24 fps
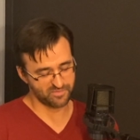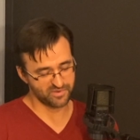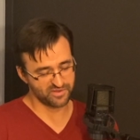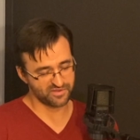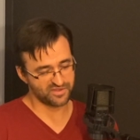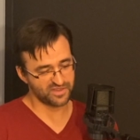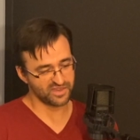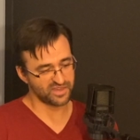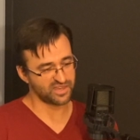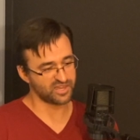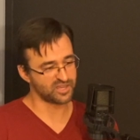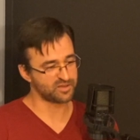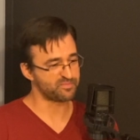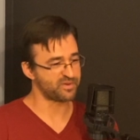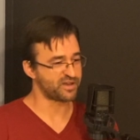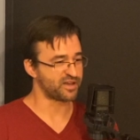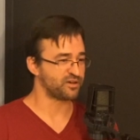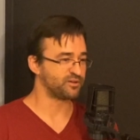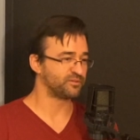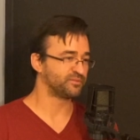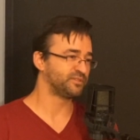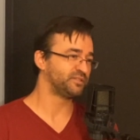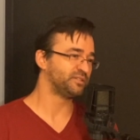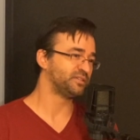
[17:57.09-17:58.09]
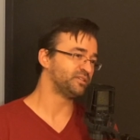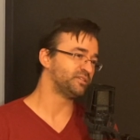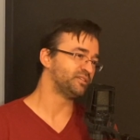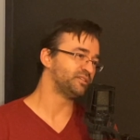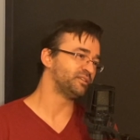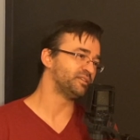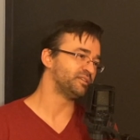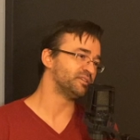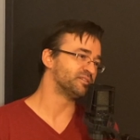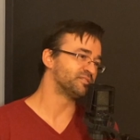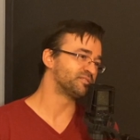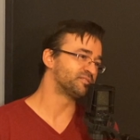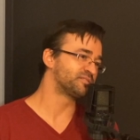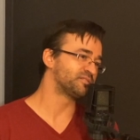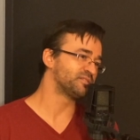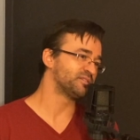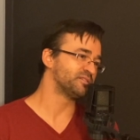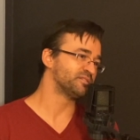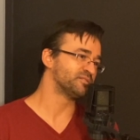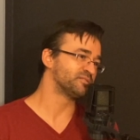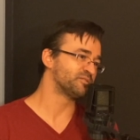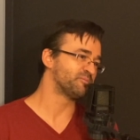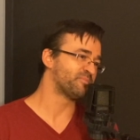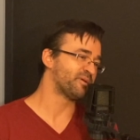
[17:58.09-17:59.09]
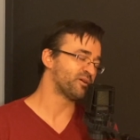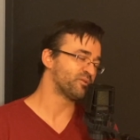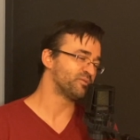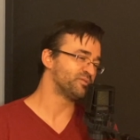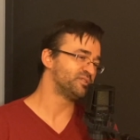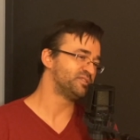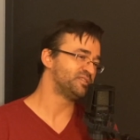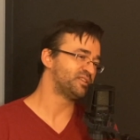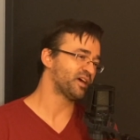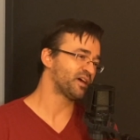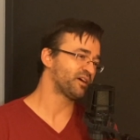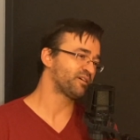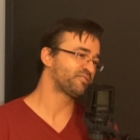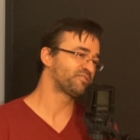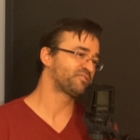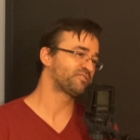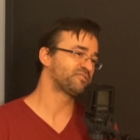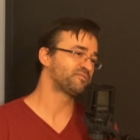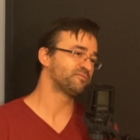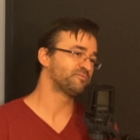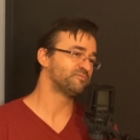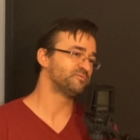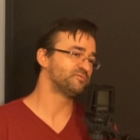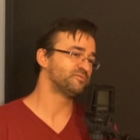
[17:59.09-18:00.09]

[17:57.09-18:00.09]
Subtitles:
been thinking about is about death